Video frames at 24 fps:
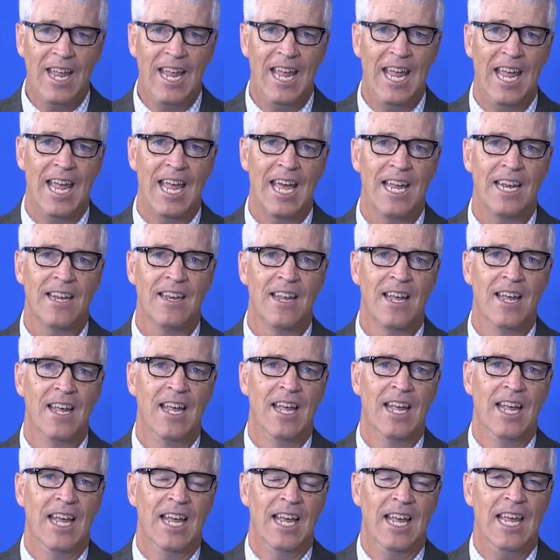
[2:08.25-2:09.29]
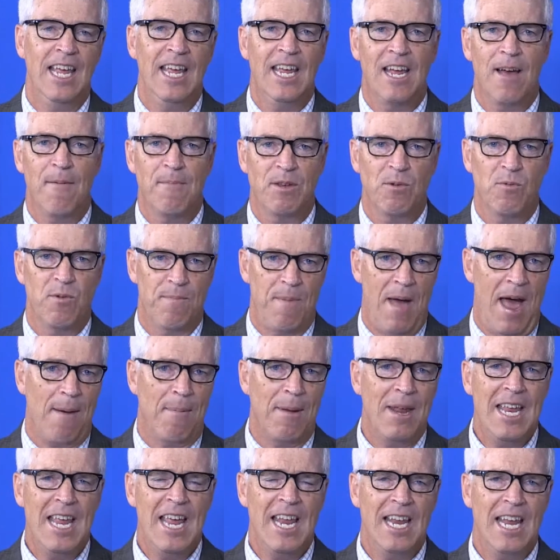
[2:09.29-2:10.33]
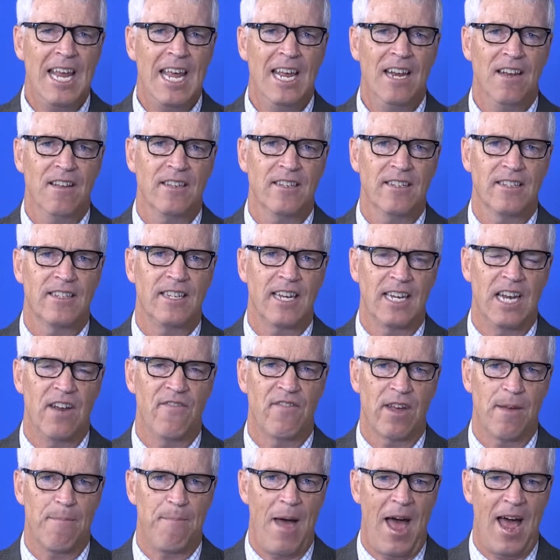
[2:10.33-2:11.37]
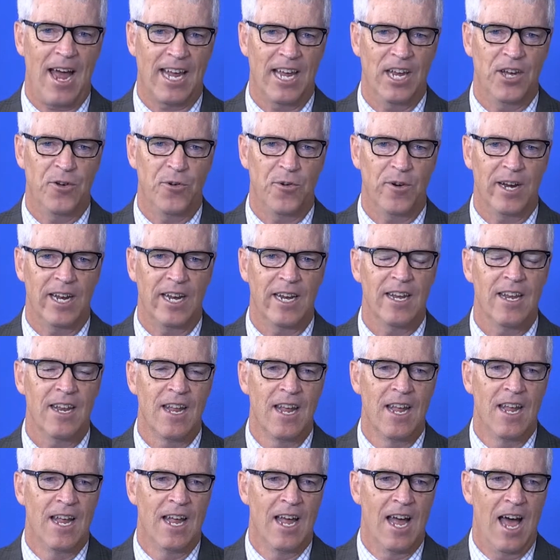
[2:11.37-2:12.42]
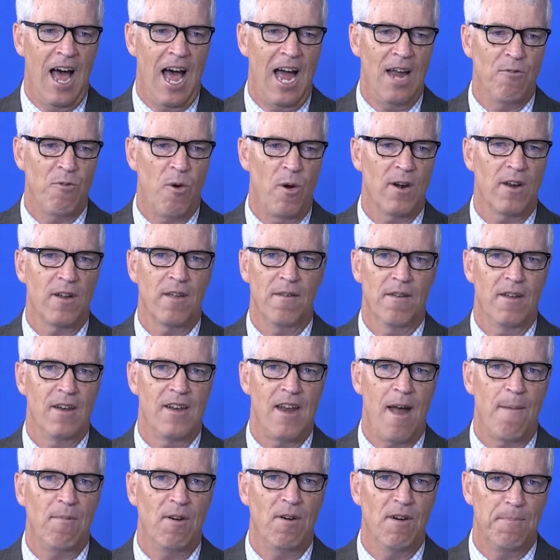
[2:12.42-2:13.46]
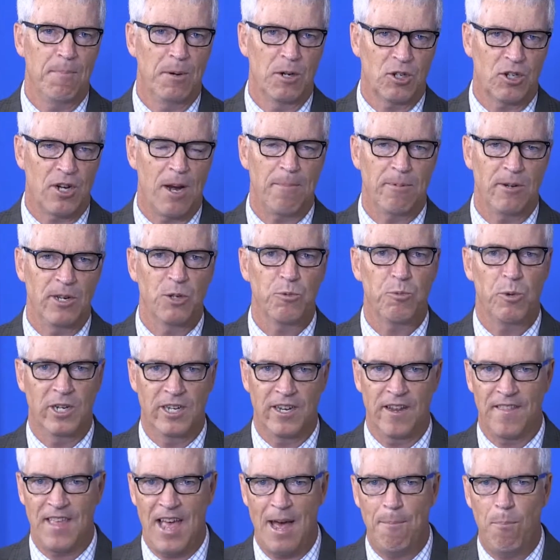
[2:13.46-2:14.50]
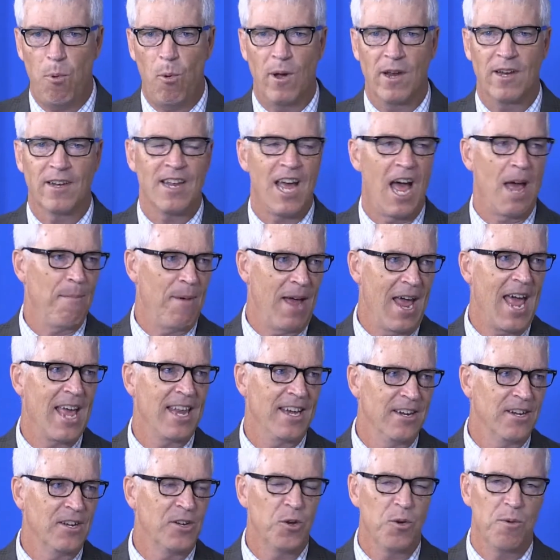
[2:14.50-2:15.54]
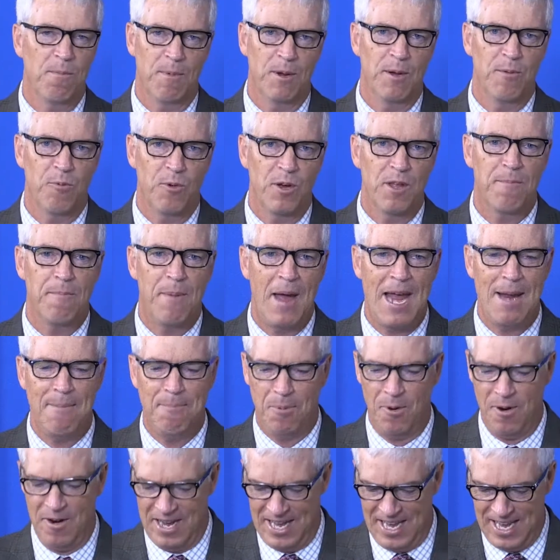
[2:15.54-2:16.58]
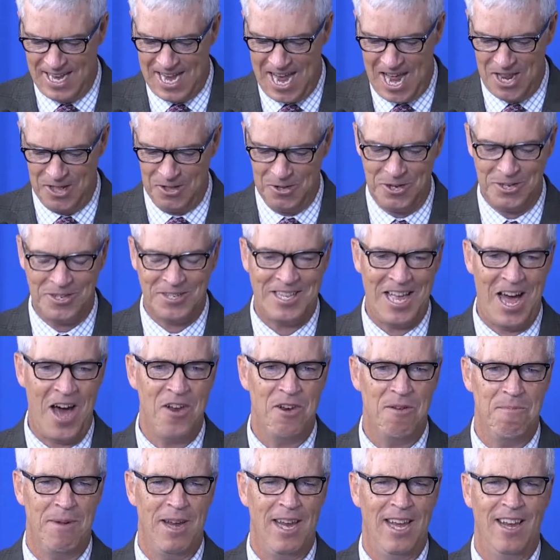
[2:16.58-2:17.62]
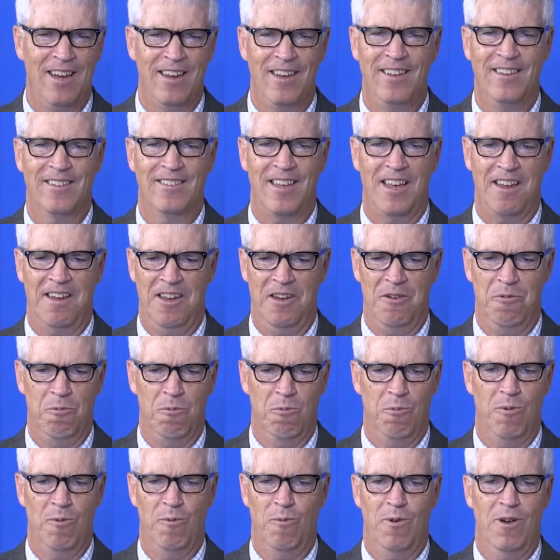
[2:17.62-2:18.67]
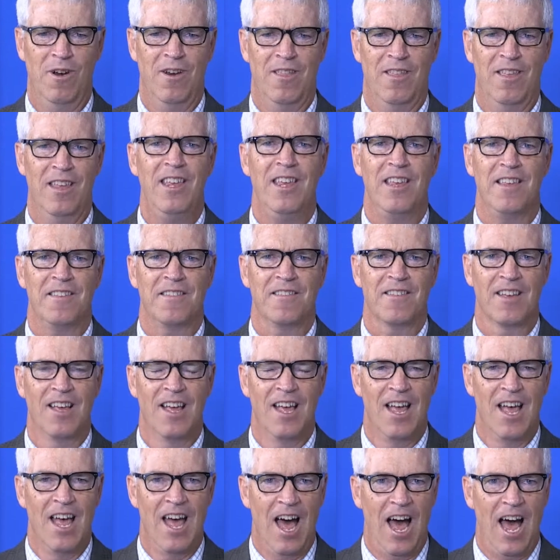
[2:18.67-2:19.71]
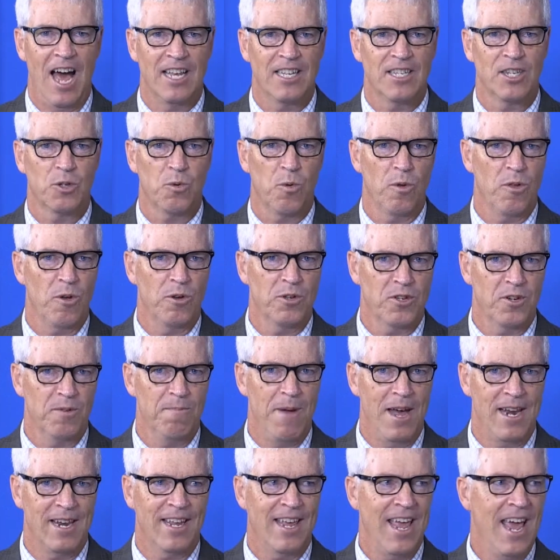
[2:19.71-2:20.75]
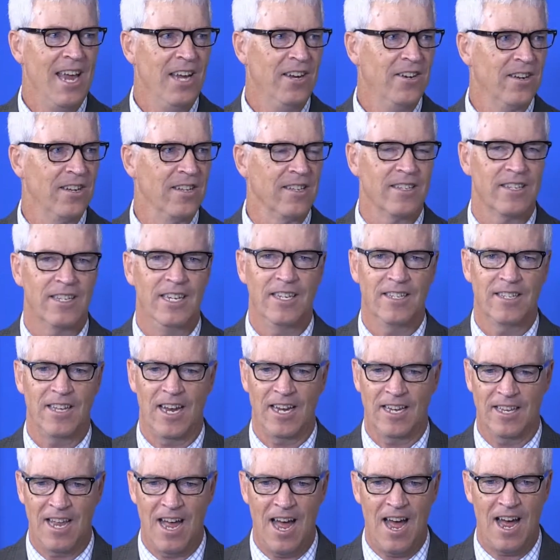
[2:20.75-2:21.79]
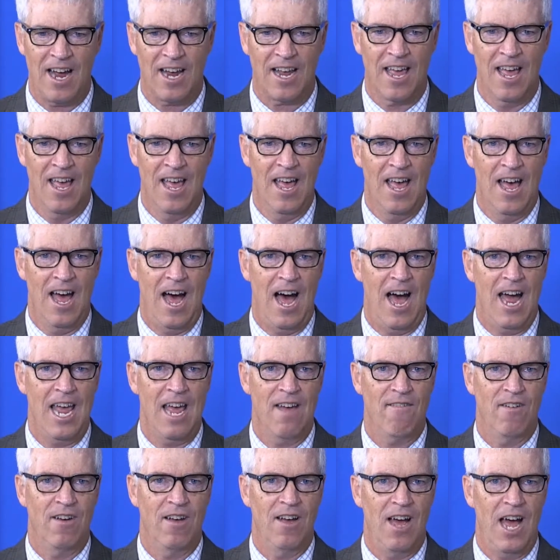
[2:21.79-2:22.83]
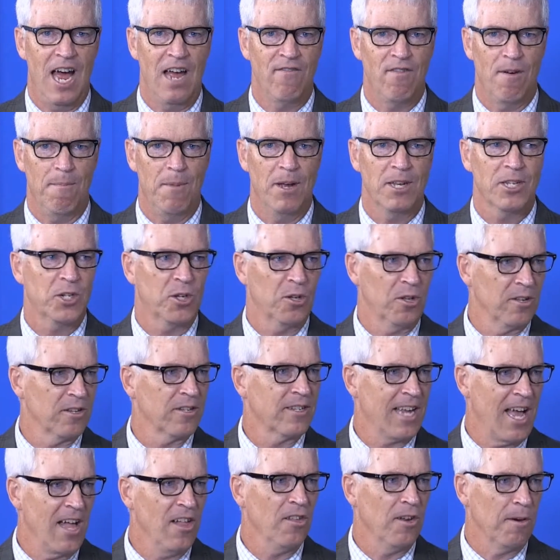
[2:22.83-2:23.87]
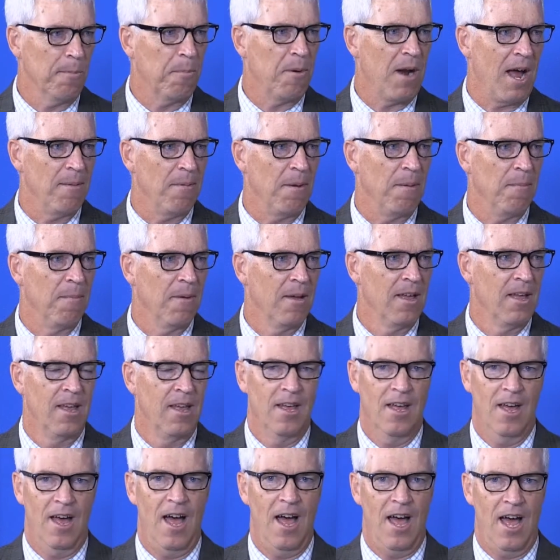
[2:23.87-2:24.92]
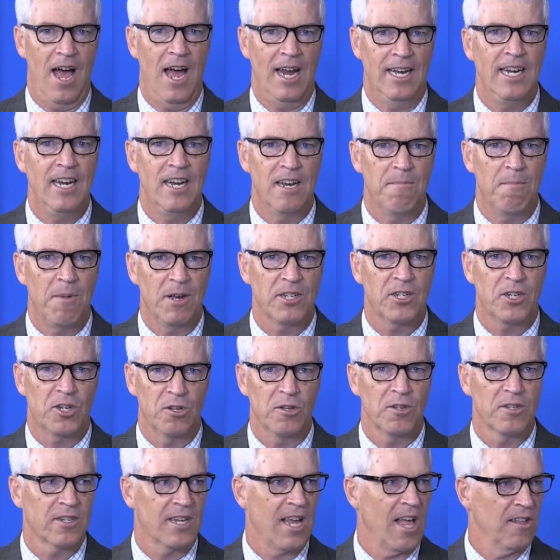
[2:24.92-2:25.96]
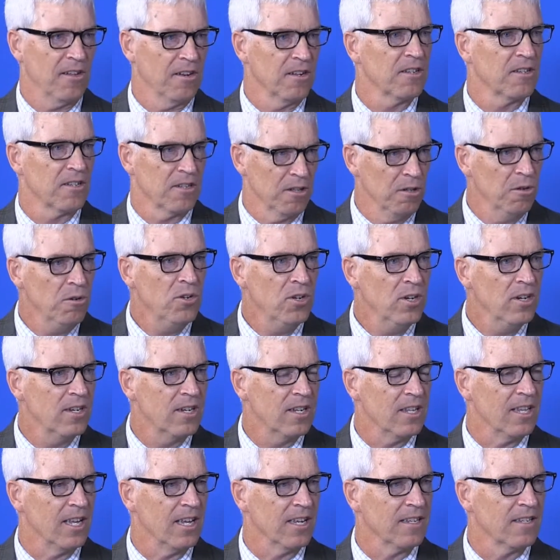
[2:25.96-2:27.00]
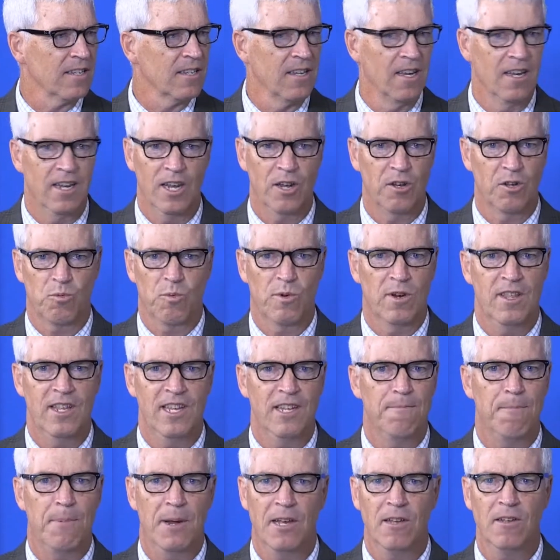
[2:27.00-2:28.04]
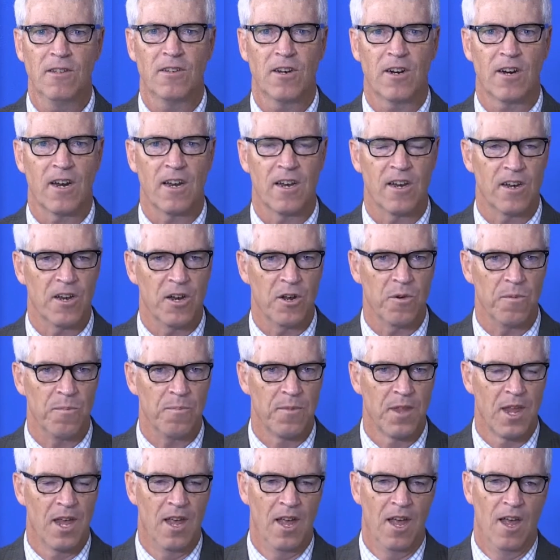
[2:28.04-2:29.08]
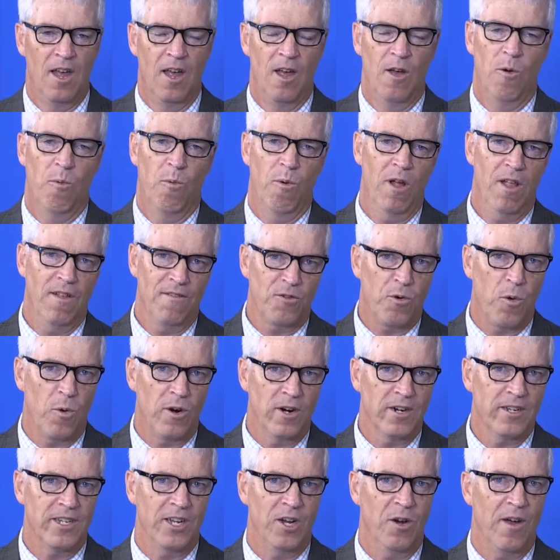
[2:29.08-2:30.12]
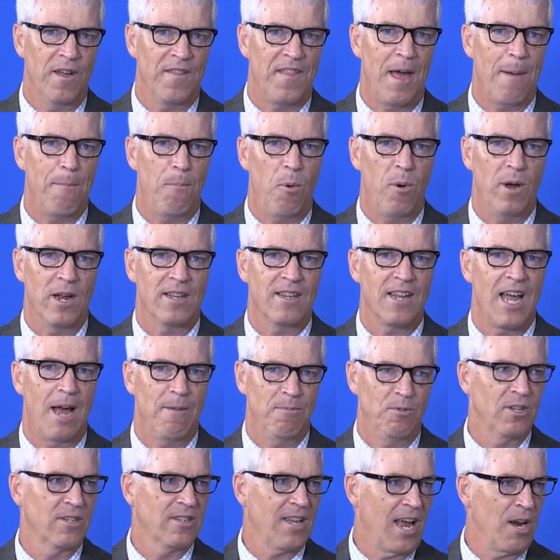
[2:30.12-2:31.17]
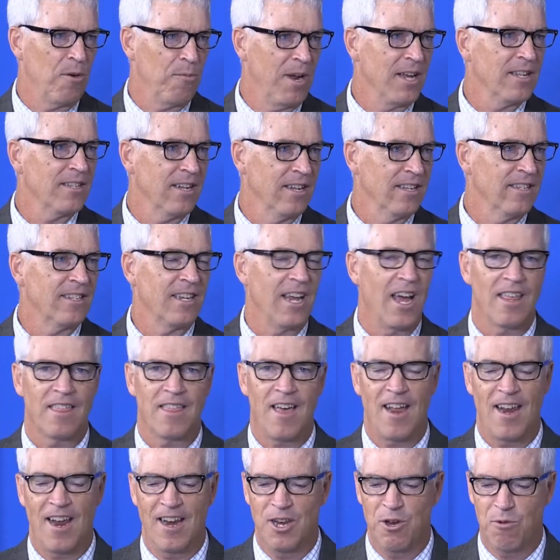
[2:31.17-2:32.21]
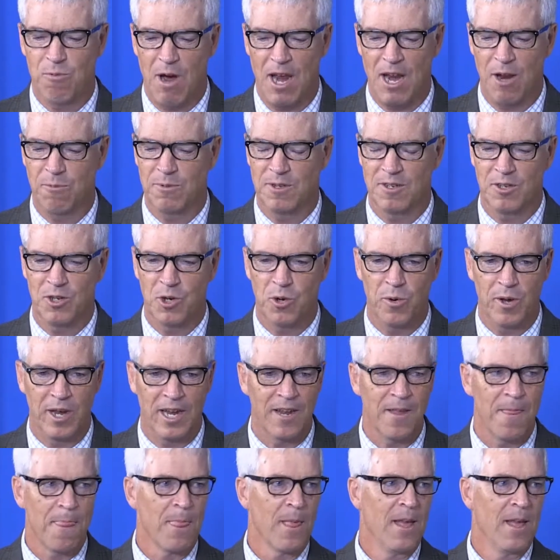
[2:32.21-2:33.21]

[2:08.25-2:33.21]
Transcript: And he comes in with back pain. He had a significant back injury, and I wrote a number of prescriptions, which at that point in time I handed to him with paper, and he kind of looks down at me, and he's like, what are these? I says, well, those are medications. He's like, Doc, I have a musculoskeletal problem. I need a musculoskeletal solution to this. He goes, what are these pills are going to do? Well, of course, at that point in time, just out of residency, I thought I knew what I was doing.